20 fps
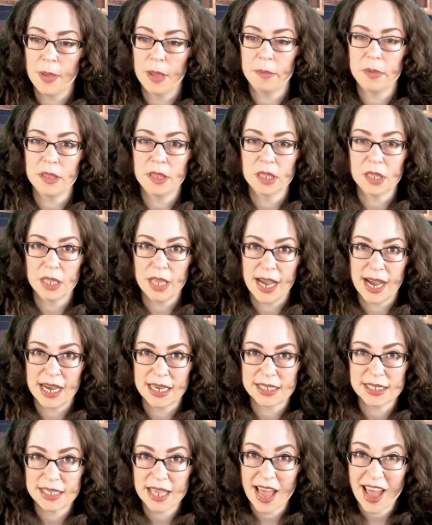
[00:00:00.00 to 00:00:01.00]
may be the
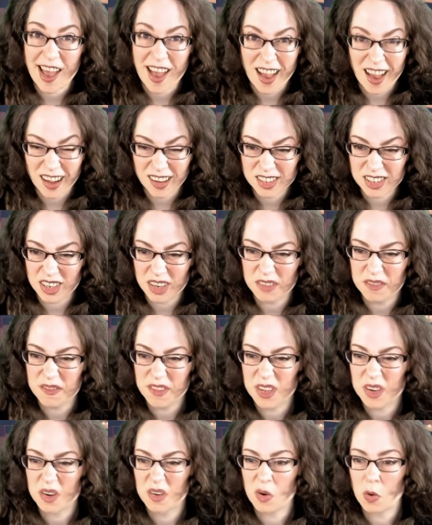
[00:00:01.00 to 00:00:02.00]
last act of
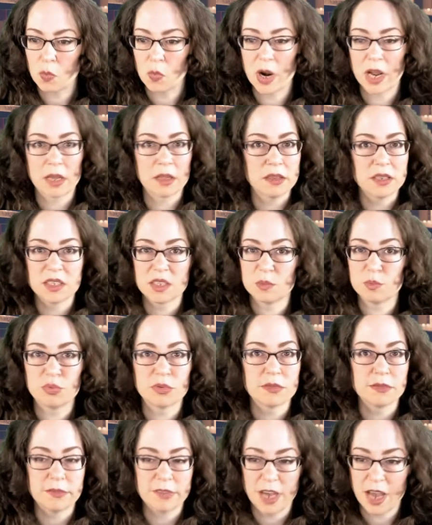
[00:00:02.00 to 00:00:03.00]
their reckless
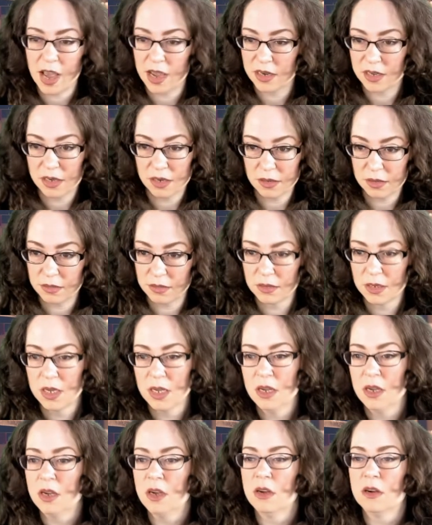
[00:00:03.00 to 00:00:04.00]
bravado.
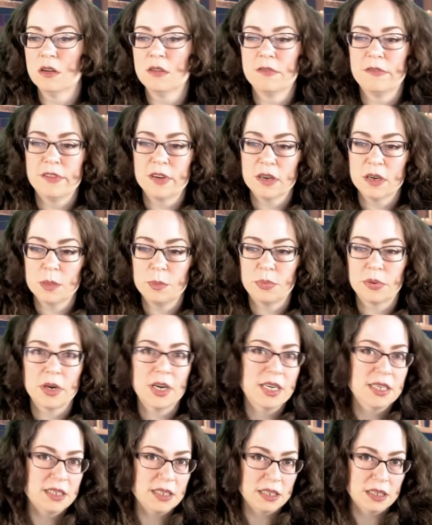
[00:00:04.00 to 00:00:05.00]
Her very
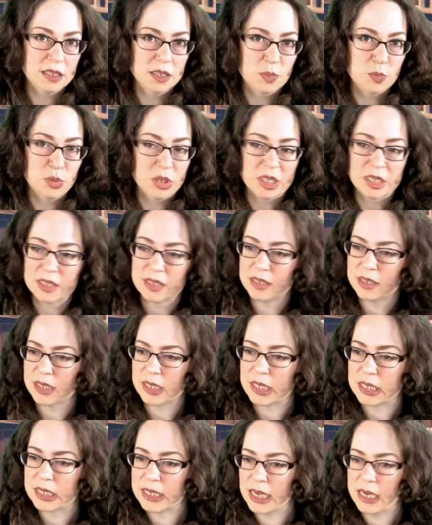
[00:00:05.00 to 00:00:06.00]
presence brings
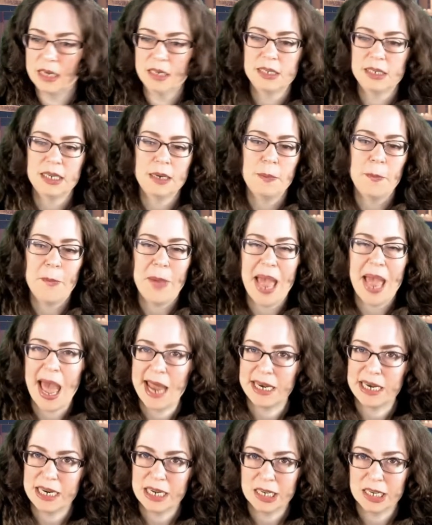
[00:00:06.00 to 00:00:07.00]
dissent and
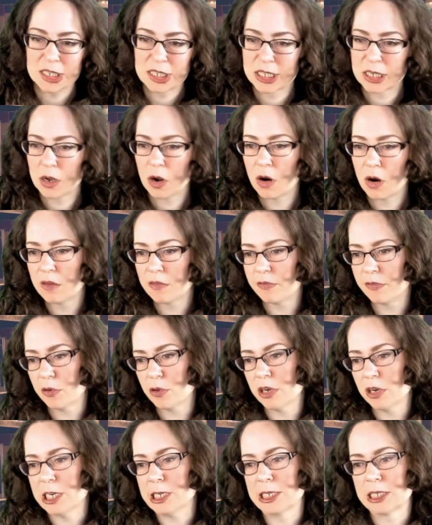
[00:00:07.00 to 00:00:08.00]
madness. Her
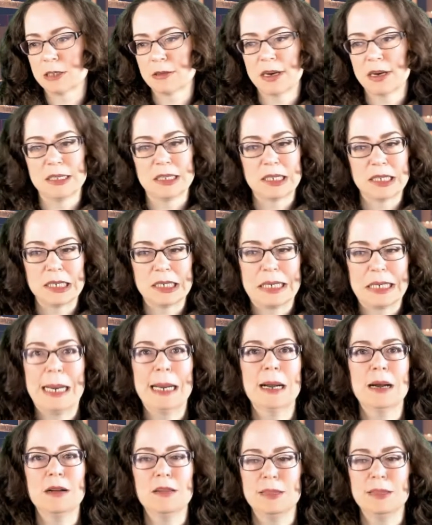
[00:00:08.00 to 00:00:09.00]
voice threatens to
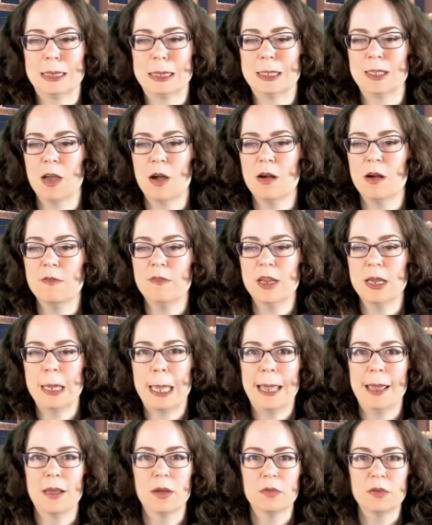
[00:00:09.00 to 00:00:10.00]
tear the starving,
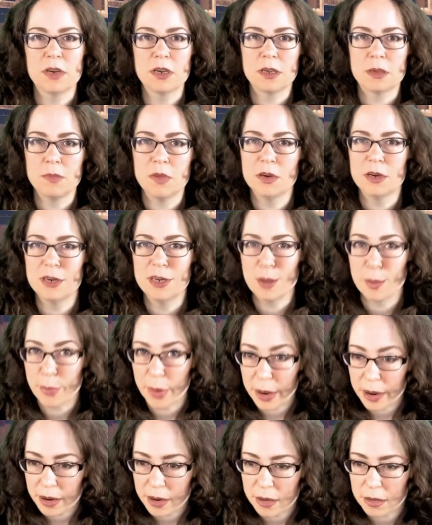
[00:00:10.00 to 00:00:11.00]
angry community
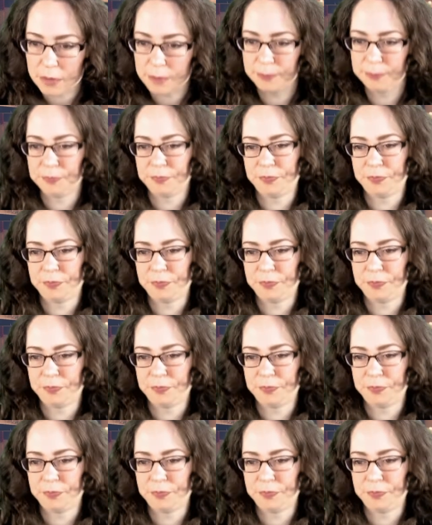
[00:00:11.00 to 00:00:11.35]
apart,